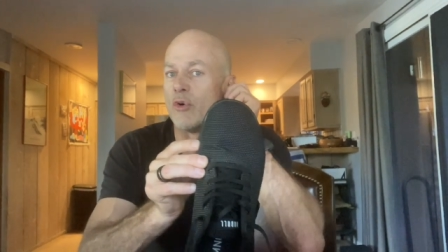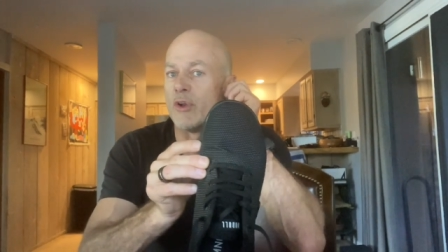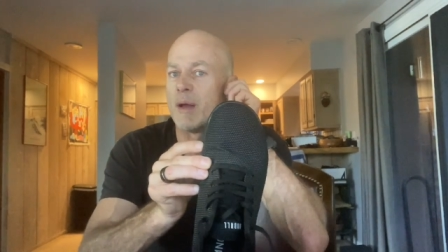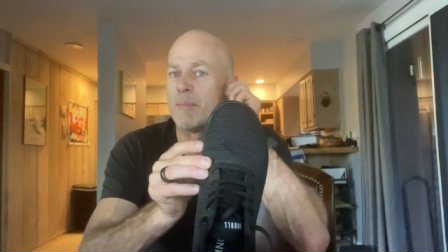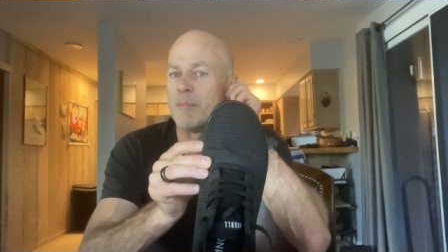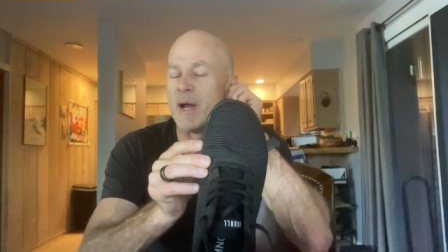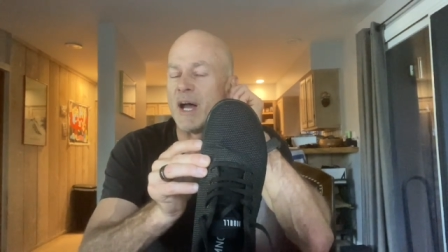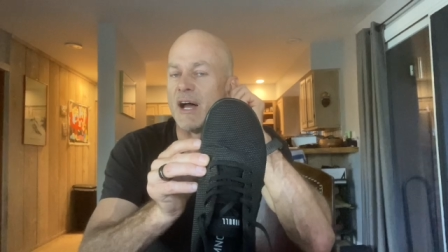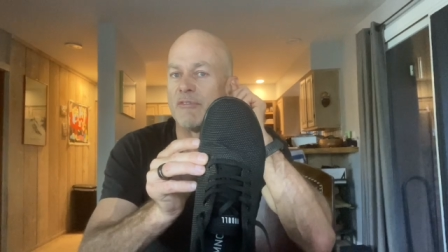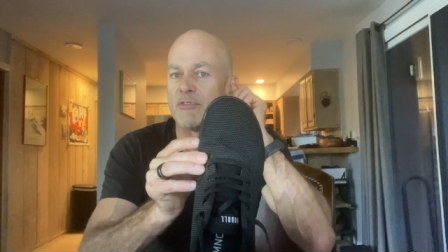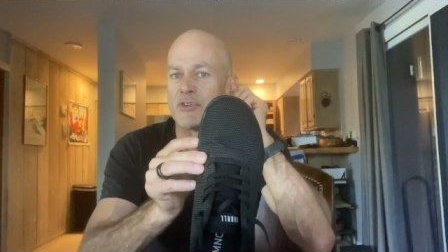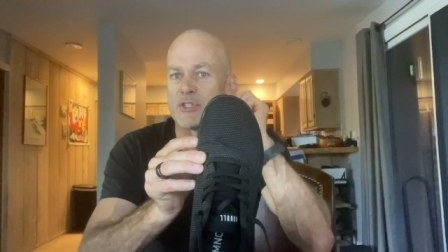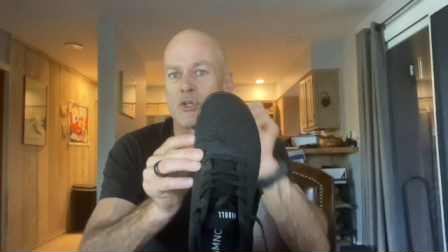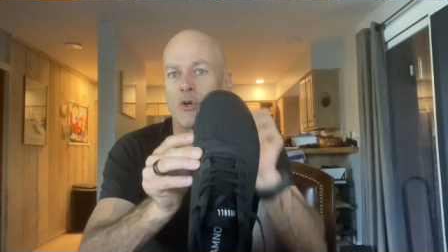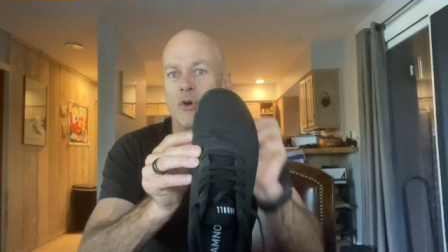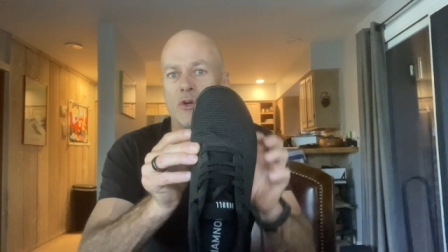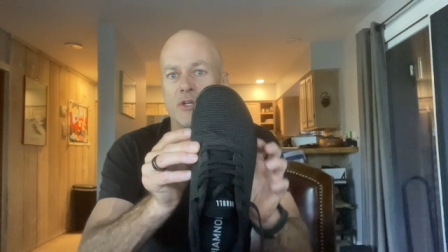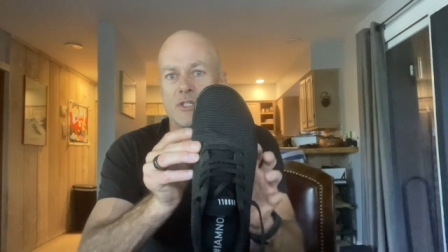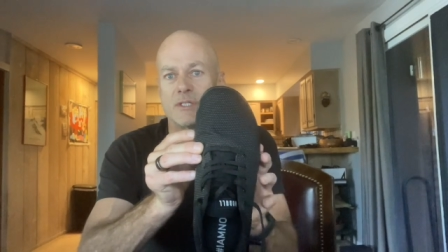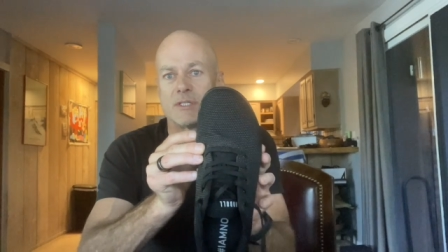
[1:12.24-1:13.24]
up half a
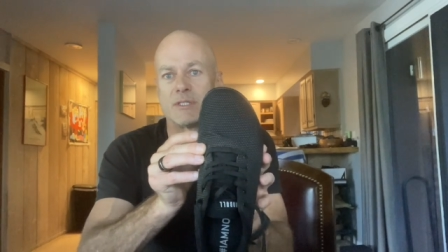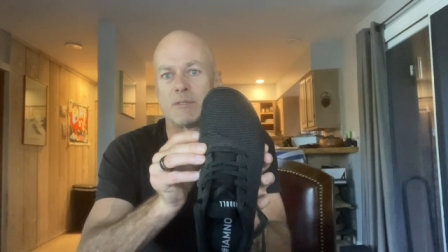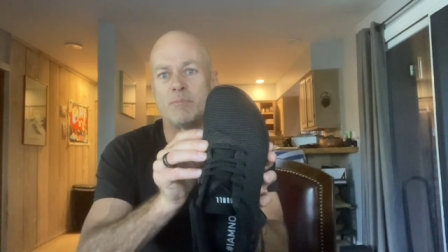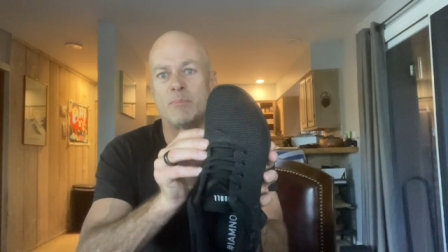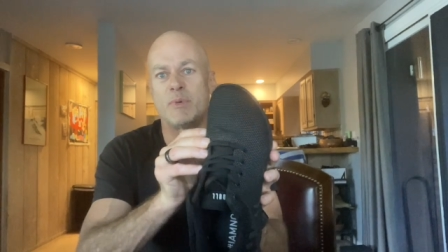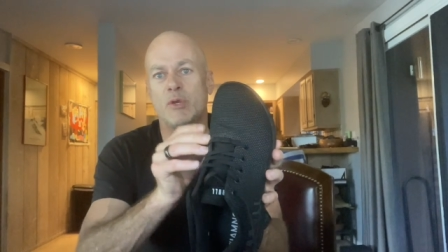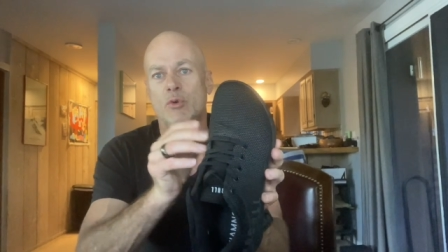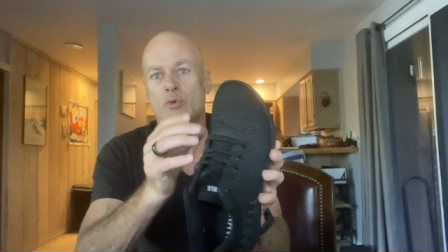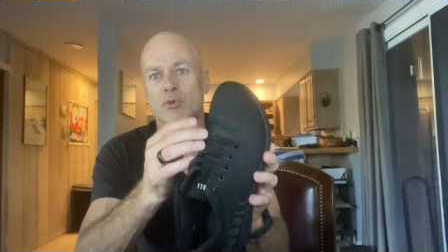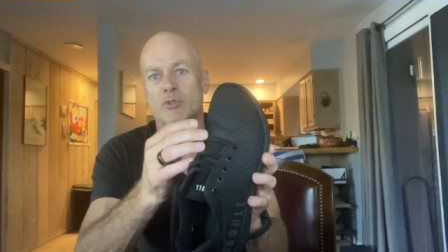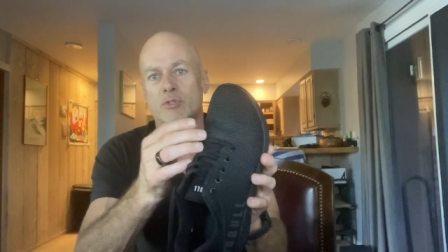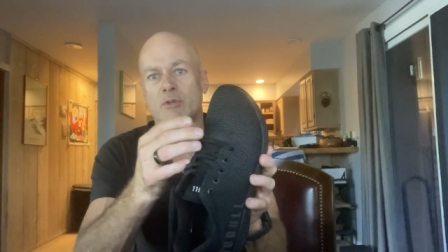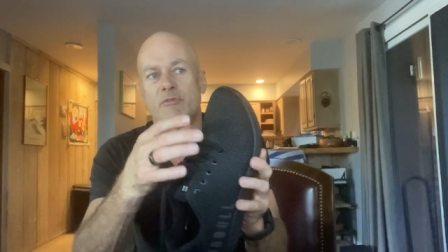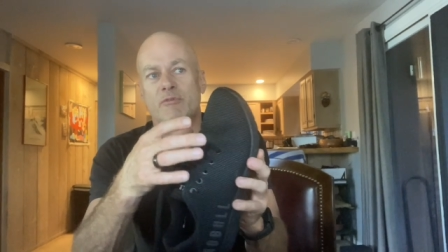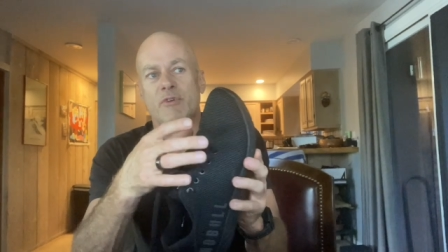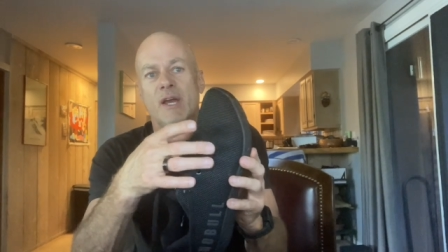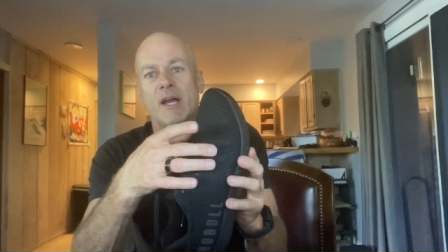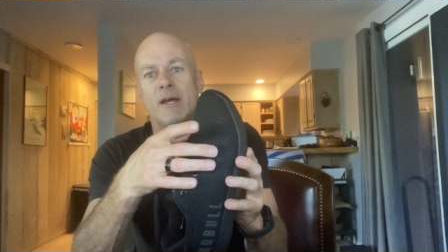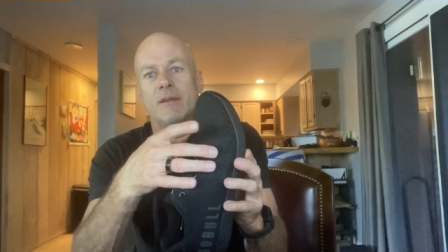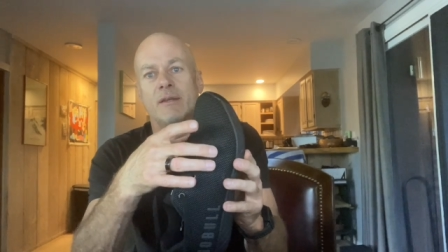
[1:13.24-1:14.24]
size because I
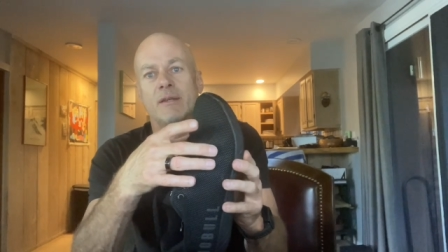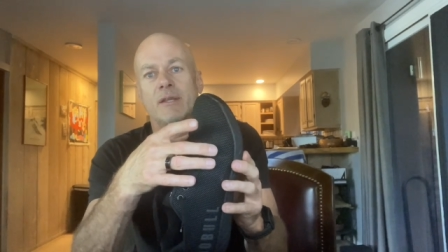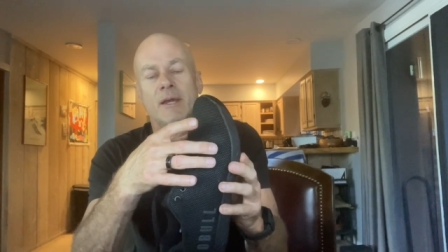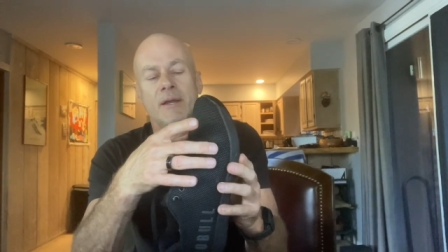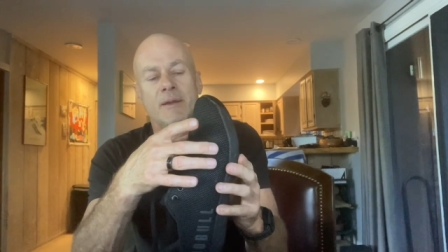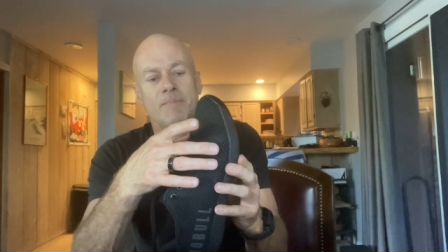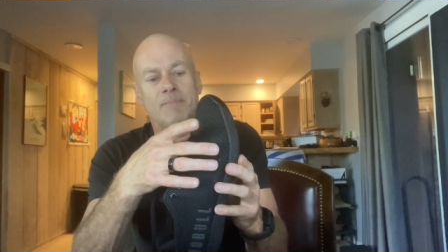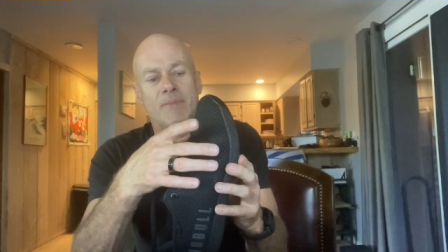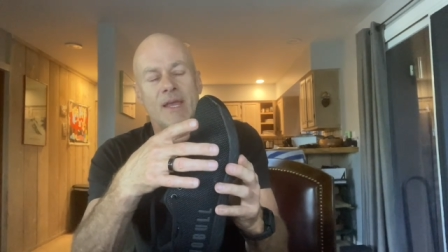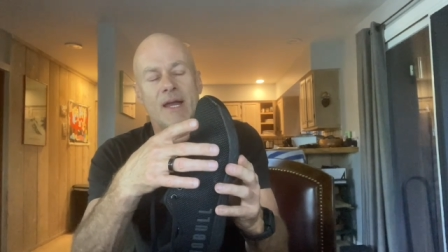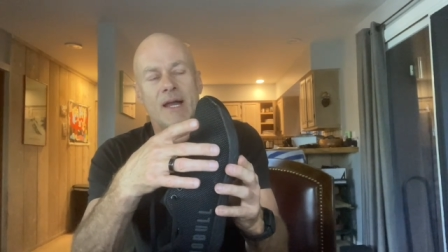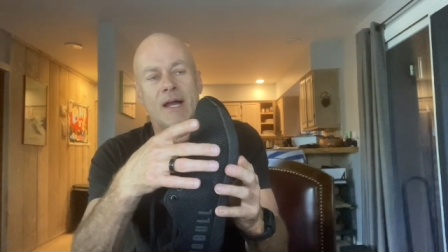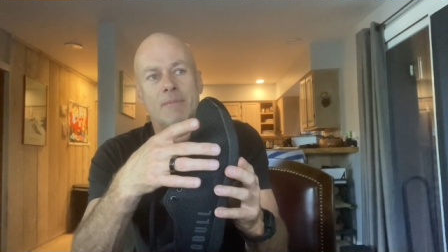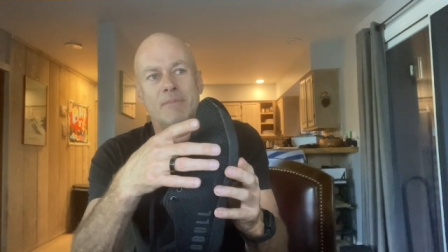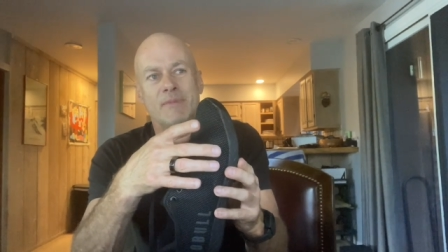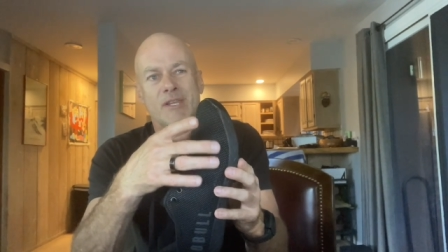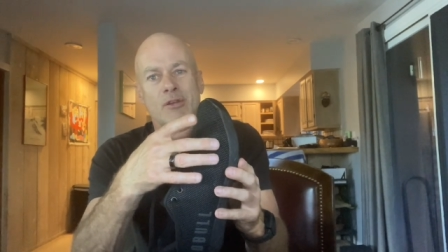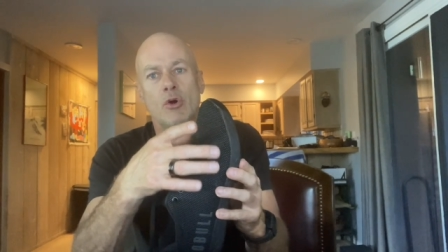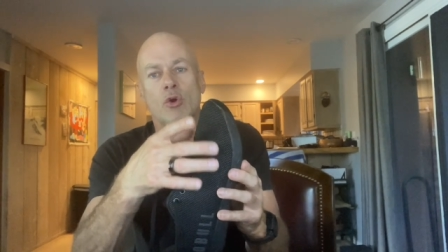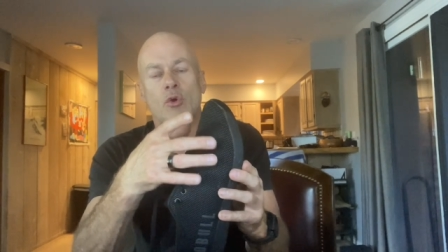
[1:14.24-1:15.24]
found
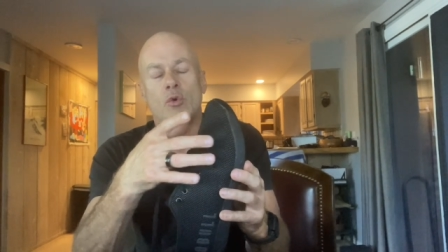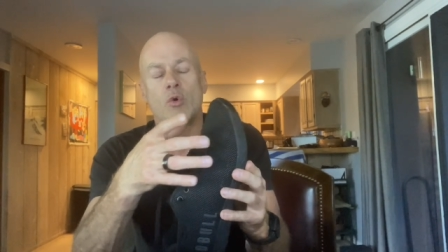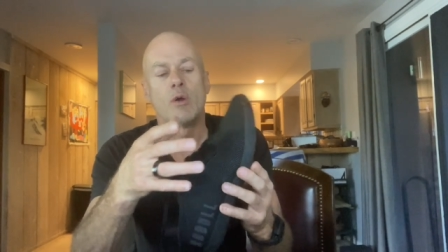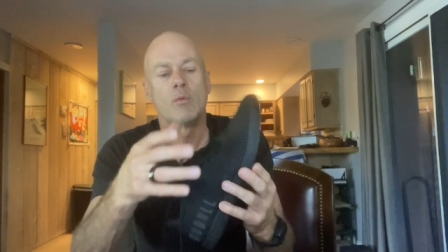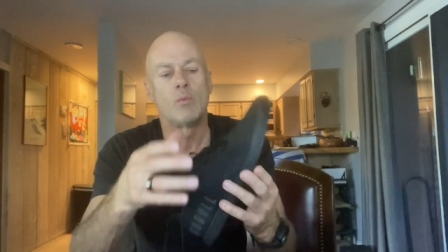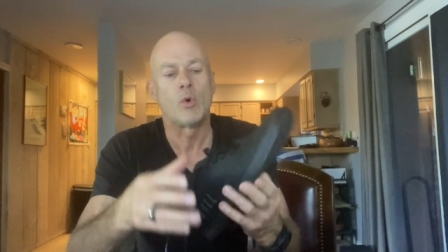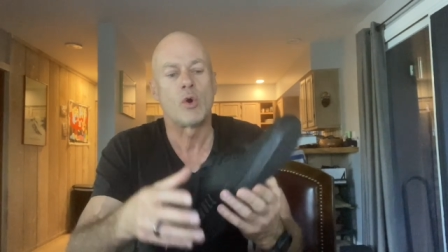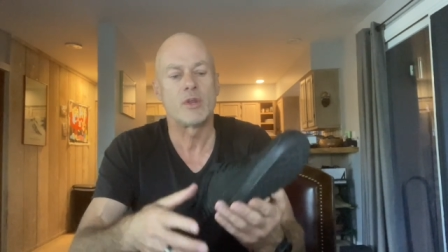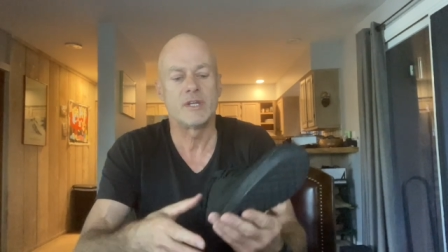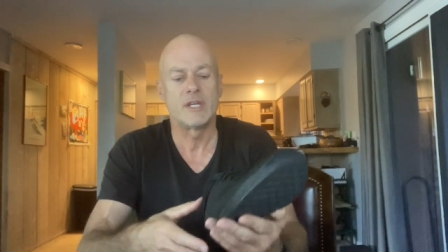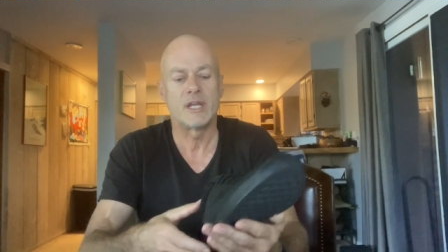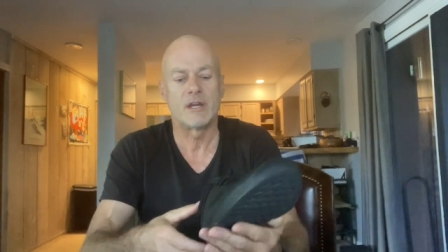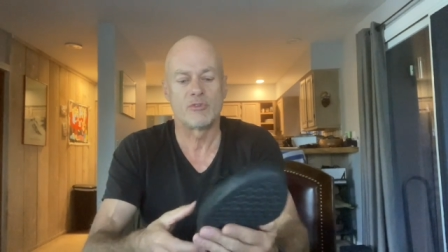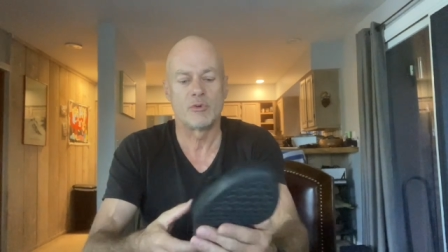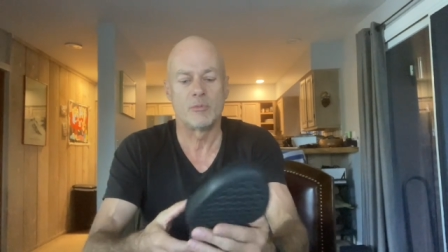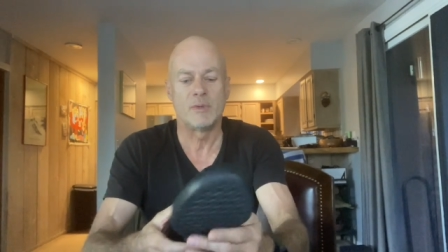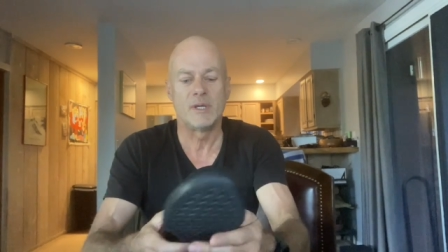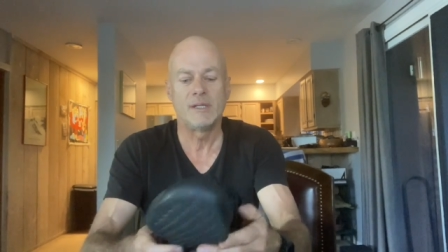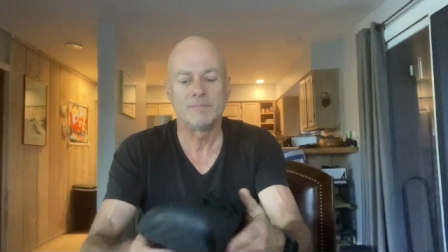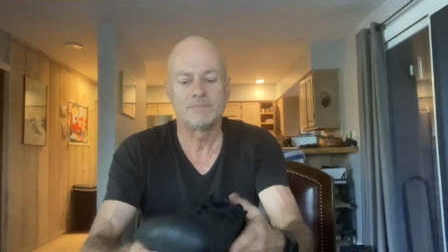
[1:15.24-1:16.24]
they're not quite wide enough
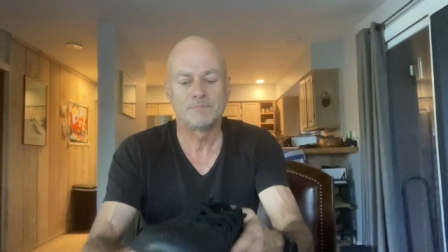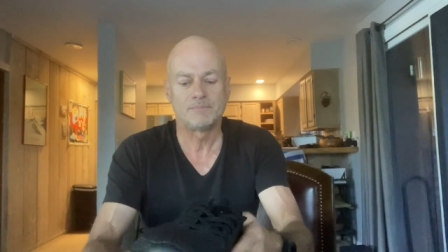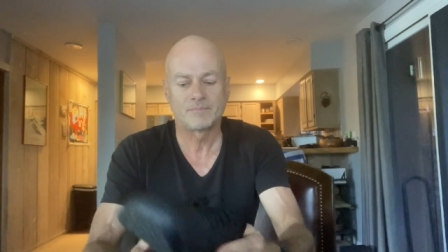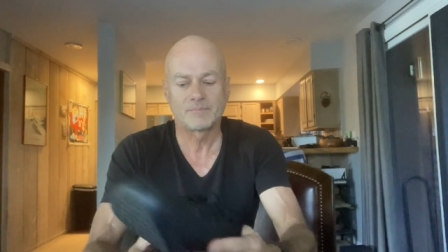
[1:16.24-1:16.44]
for me.